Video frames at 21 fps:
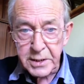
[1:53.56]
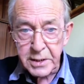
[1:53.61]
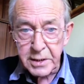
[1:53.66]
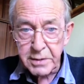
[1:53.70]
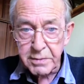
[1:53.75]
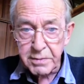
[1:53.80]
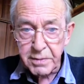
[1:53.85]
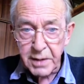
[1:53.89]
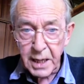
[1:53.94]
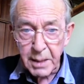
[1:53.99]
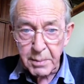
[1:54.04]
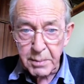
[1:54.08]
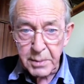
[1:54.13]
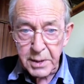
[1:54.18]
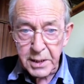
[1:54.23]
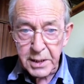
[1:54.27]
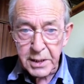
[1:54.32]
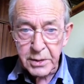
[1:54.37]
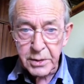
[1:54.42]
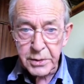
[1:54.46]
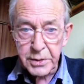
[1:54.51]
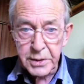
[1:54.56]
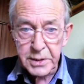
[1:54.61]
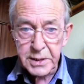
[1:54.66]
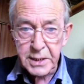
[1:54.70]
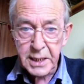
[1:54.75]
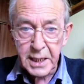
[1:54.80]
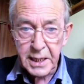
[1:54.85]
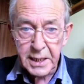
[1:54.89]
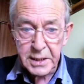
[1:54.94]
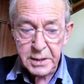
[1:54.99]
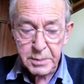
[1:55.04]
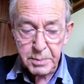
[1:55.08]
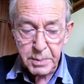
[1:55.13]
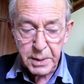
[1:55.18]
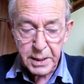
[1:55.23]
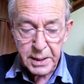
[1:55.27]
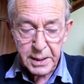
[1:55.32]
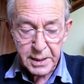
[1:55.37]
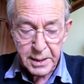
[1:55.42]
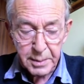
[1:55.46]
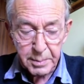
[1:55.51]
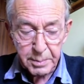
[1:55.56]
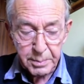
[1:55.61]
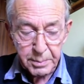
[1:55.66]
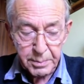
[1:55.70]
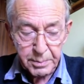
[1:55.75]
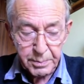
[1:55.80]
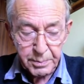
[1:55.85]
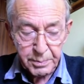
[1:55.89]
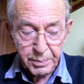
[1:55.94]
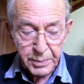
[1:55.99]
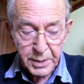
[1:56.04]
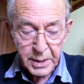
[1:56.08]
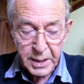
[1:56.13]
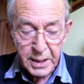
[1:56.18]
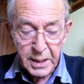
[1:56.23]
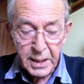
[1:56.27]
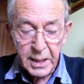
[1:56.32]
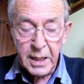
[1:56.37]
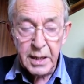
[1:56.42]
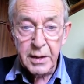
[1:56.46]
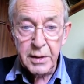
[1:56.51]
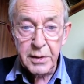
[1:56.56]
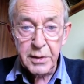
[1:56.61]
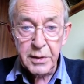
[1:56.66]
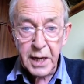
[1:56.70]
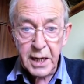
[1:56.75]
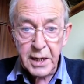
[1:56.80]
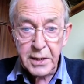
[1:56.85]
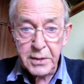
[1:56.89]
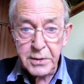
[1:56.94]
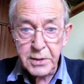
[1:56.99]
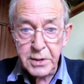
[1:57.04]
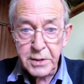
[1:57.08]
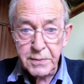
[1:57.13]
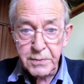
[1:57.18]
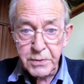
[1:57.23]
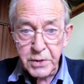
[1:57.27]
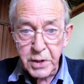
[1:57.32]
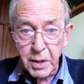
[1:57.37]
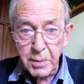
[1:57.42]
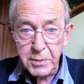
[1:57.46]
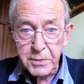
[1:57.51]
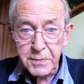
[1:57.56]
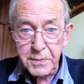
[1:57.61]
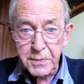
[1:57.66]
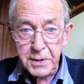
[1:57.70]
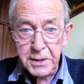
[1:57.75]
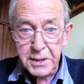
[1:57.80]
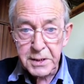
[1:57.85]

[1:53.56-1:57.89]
to the family or the taxpayer. Thousands of jobs for the